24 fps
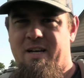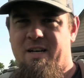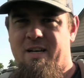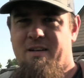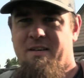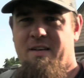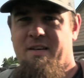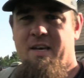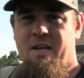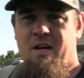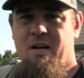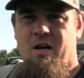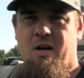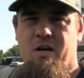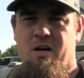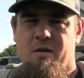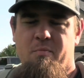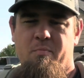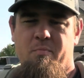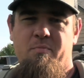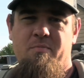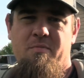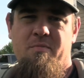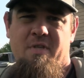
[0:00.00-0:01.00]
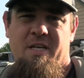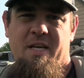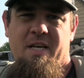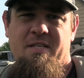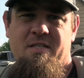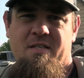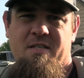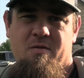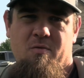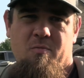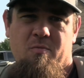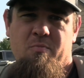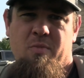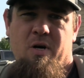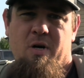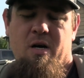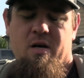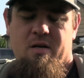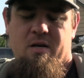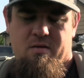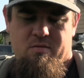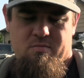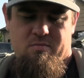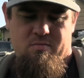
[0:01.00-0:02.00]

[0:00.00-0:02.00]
to get on a decent buck,